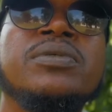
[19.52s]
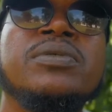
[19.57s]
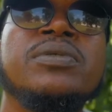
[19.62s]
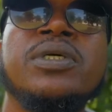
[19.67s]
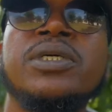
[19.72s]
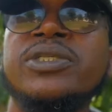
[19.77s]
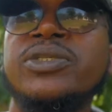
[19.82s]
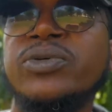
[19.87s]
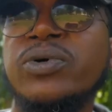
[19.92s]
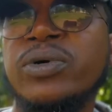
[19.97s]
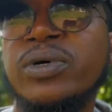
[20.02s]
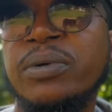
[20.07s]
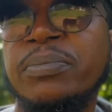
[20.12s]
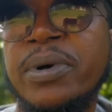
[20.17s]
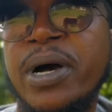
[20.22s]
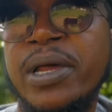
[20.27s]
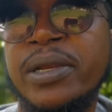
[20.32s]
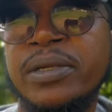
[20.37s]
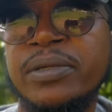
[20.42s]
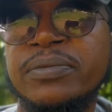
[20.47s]
Let's talk
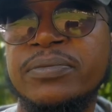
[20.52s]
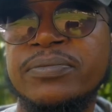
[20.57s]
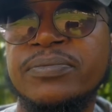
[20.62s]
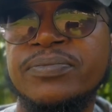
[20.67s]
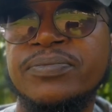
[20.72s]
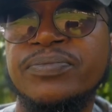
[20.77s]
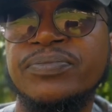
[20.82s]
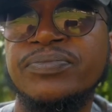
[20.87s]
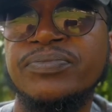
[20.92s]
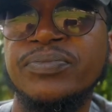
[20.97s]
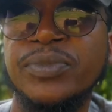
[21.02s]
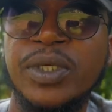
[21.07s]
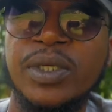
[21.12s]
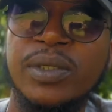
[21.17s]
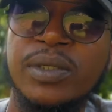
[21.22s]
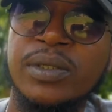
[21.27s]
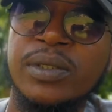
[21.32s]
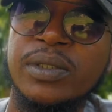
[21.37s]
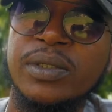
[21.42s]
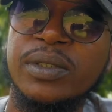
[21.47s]
about it.
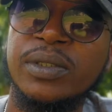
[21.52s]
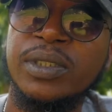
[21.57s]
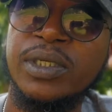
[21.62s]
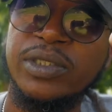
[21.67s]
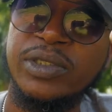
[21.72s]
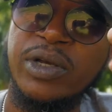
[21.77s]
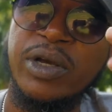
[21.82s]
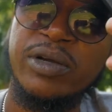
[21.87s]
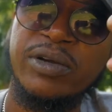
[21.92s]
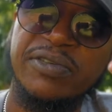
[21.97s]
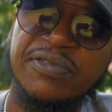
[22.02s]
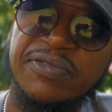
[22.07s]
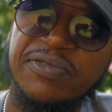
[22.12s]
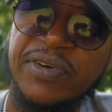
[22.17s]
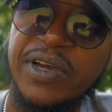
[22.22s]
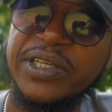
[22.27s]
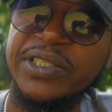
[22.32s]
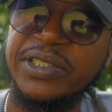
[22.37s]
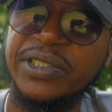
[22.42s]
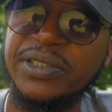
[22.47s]
These are
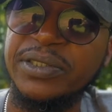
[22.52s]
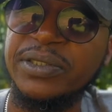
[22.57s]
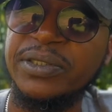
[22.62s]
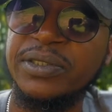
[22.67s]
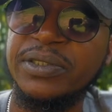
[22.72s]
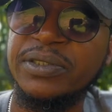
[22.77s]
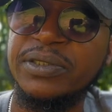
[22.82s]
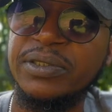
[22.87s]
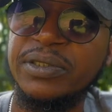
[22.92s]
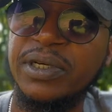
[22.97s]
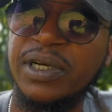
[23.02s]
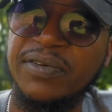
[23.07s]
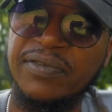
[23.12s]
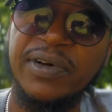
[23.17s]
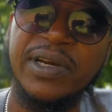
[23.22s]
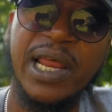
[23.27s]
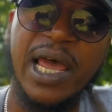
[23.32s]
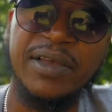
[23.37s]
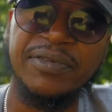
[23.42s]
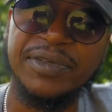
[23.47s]
confessions of a
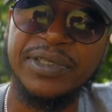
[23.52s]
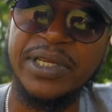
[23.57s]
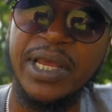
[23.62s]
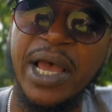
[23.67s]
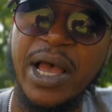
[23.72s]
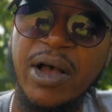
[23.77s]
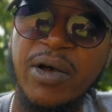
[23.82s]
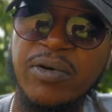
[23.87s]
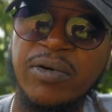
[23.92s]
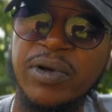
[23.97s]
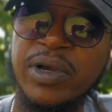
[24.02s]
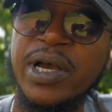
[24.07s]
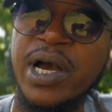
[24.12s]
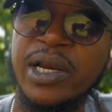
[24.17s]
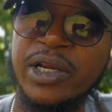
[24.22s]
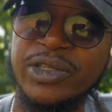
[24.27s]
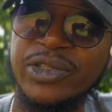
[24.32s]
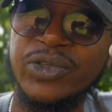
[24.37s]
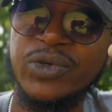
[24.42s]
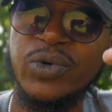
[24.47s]
lifestyle
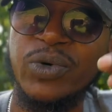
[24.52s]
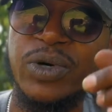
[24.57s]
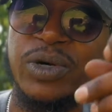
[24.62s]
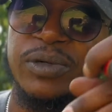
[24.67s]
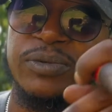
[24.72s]
connoisseur.